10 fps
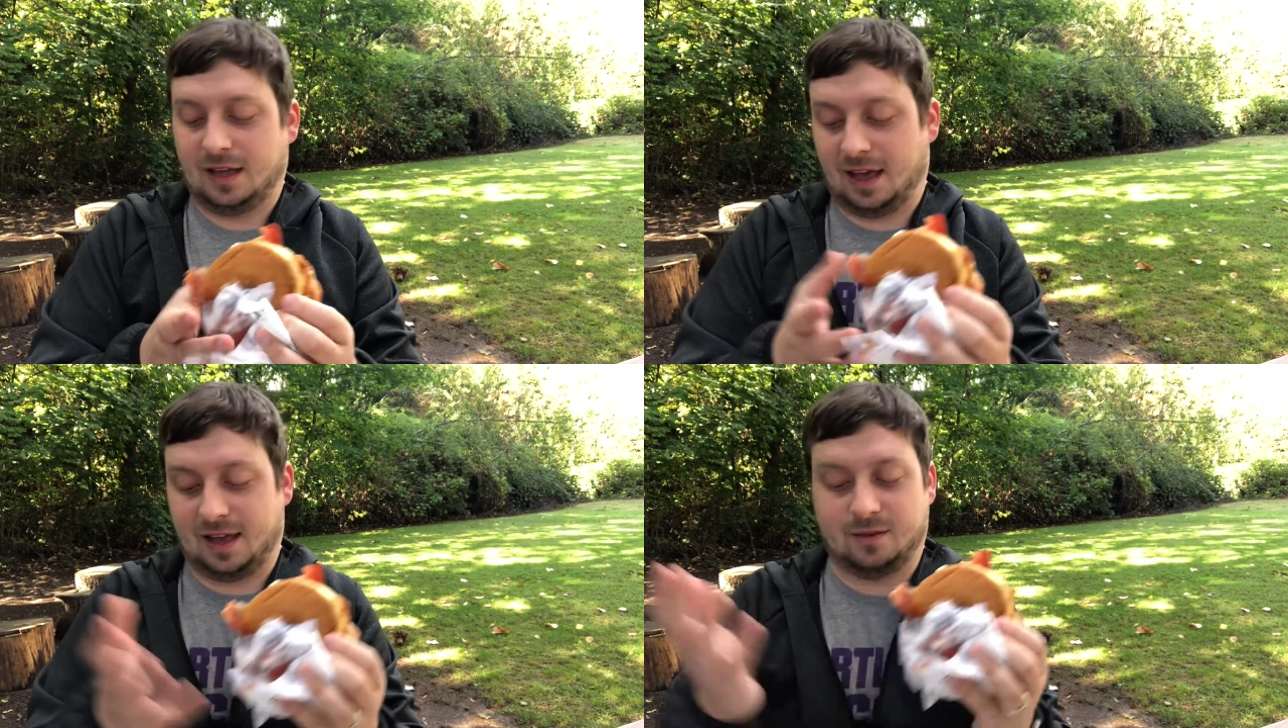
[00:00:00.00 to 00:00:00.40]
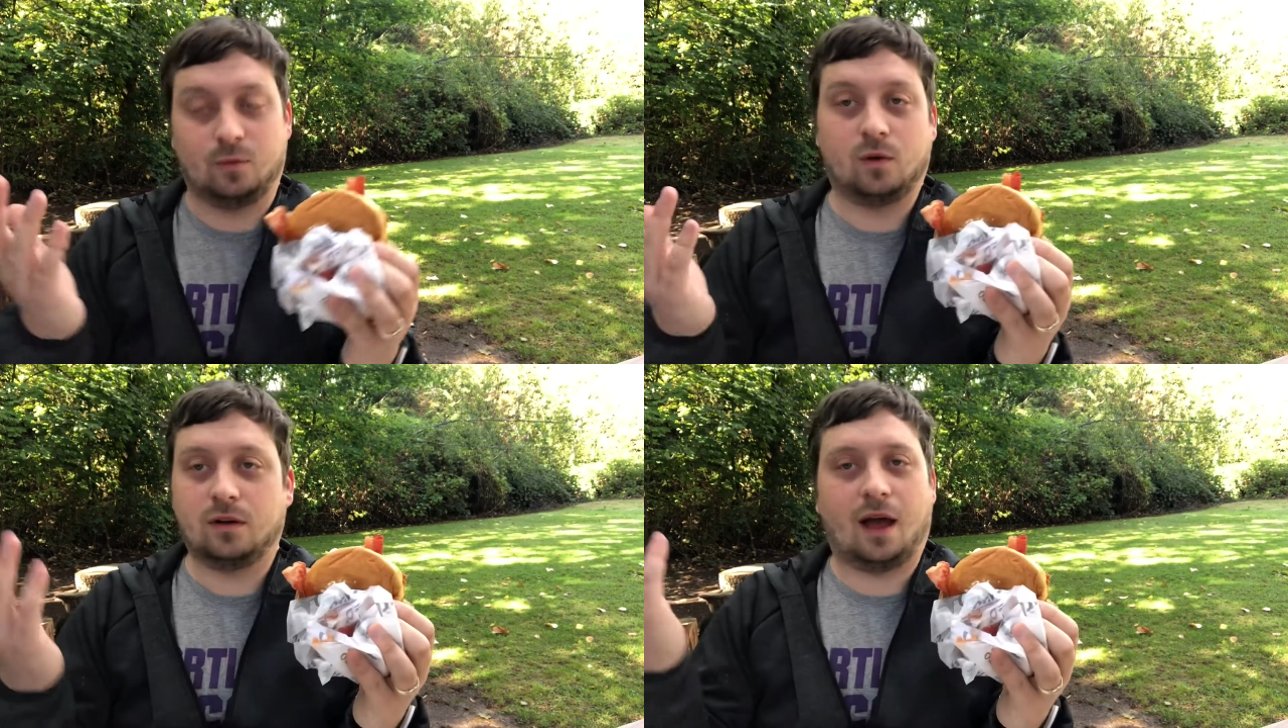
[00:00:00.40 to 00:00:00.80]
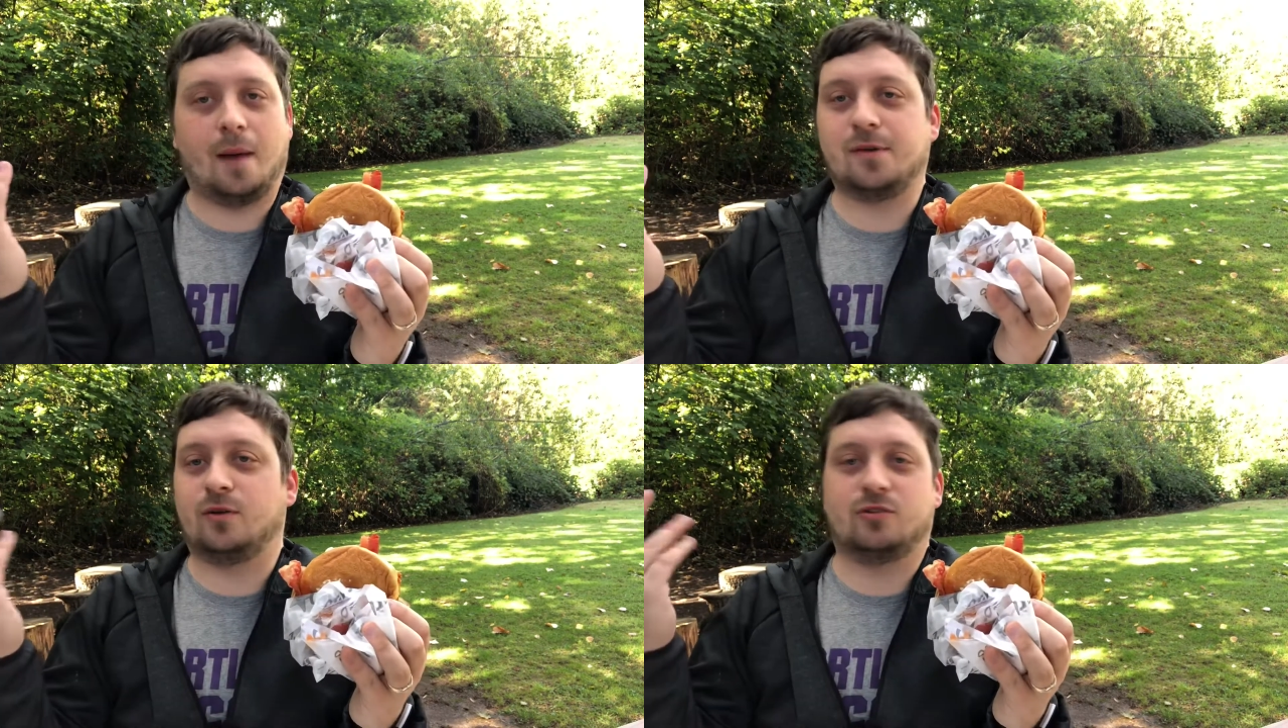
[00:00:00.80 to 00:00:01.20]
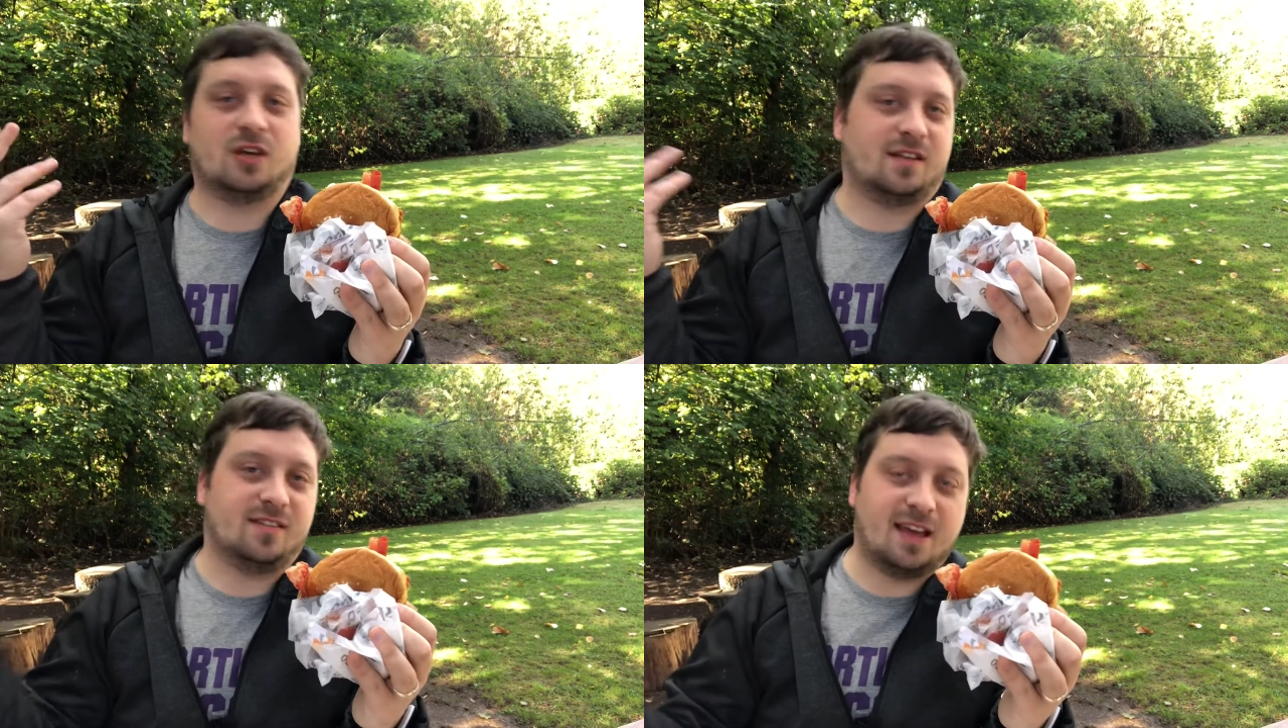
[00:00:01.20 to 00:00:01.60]
And I've been doing
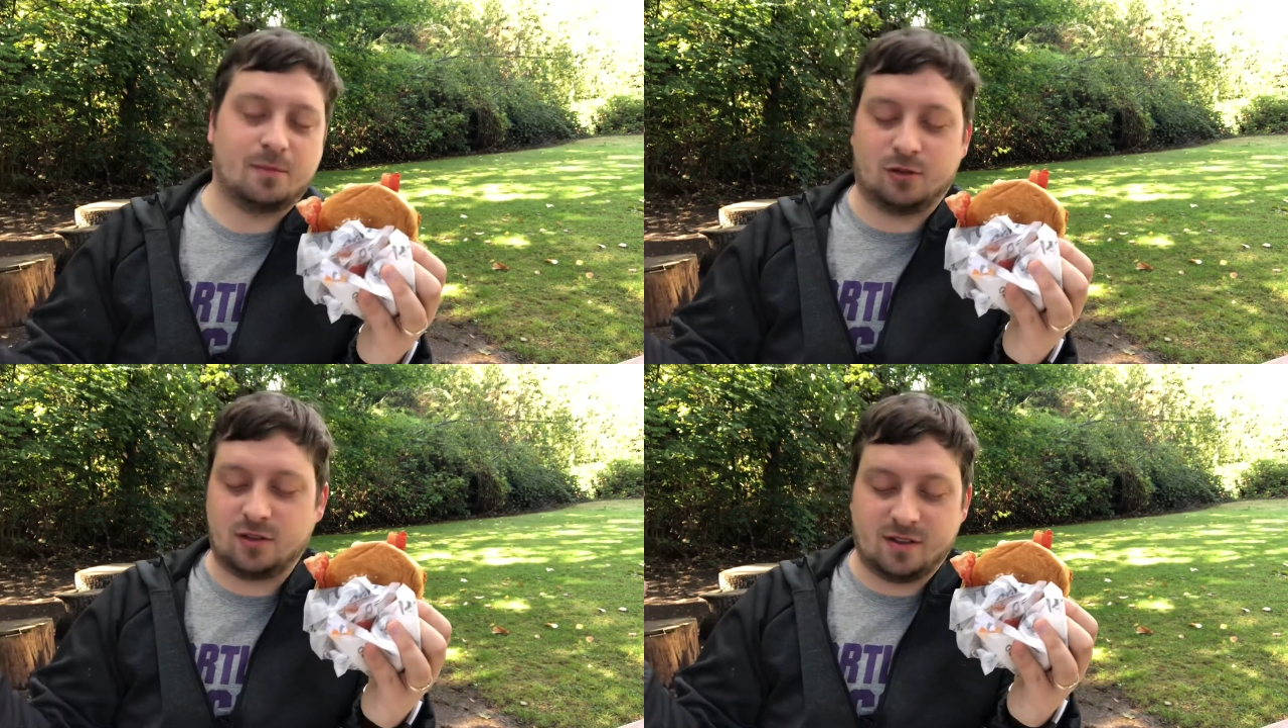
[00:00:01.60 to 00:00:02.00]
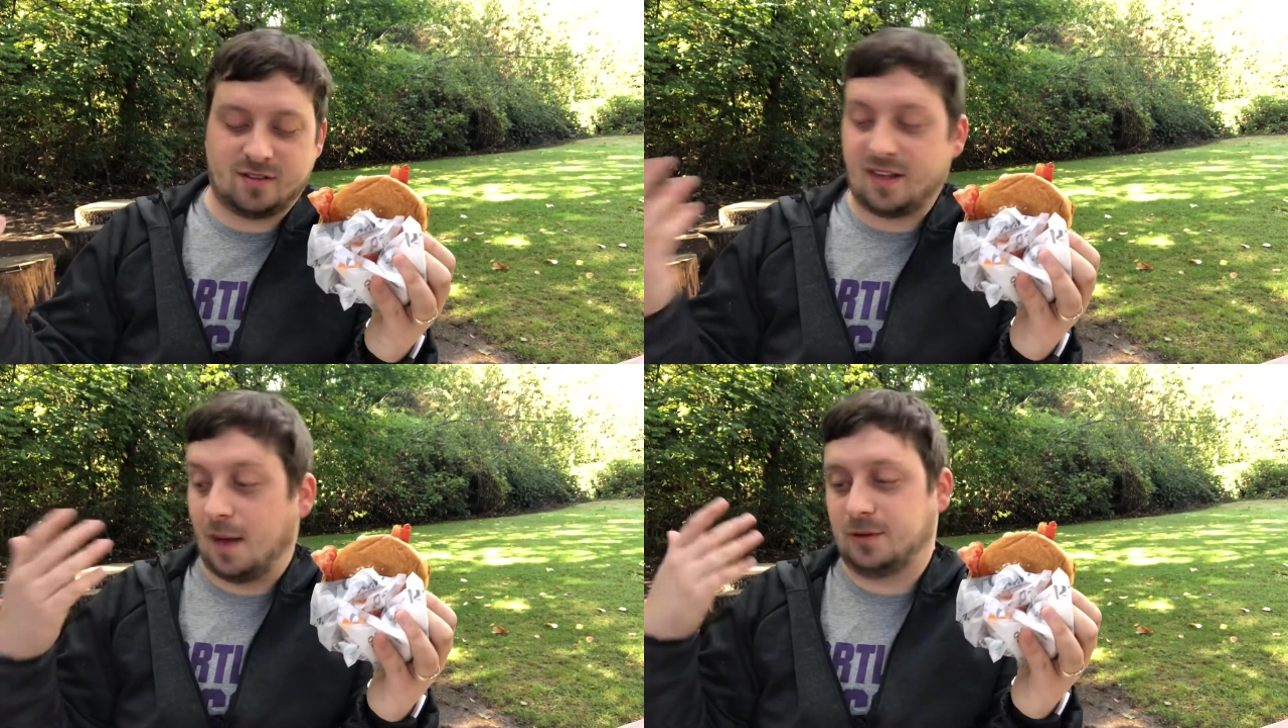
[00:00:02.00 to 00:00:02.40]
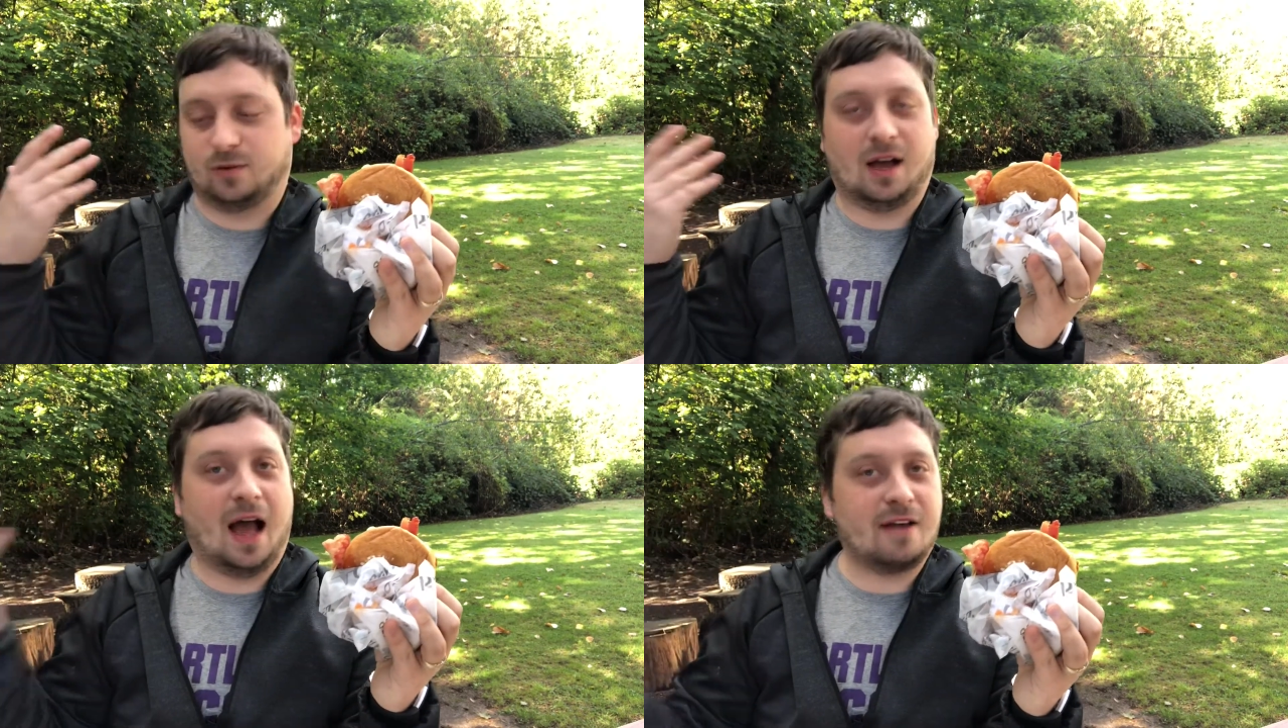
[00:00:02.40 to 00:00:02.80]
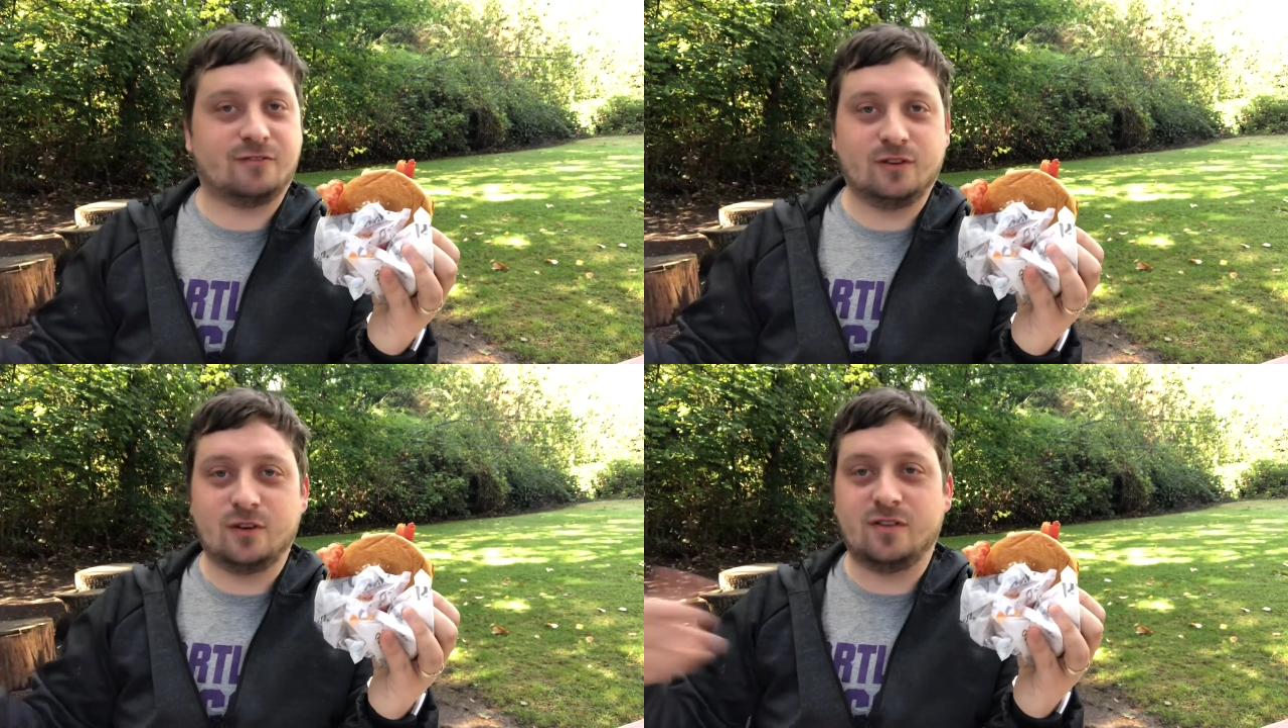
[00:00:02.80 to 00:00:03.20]
chicken sandwiches, I've been doing hot
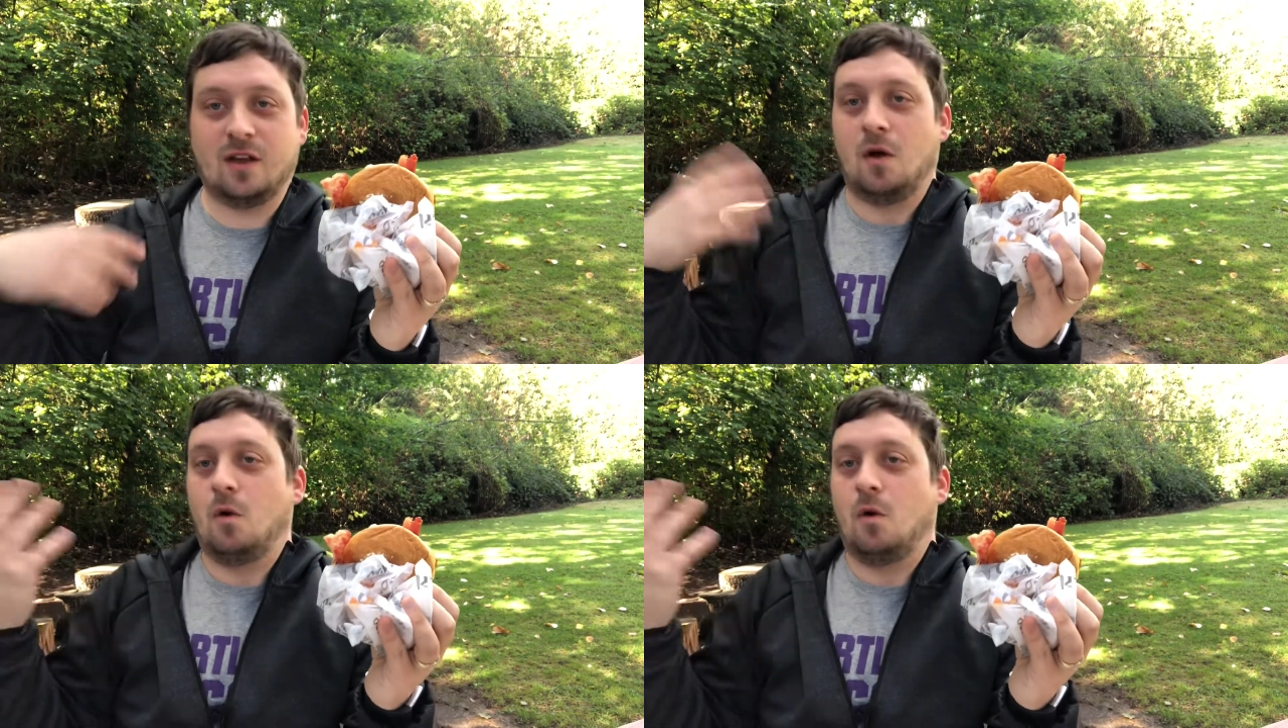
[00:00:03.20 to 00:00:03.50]
foods.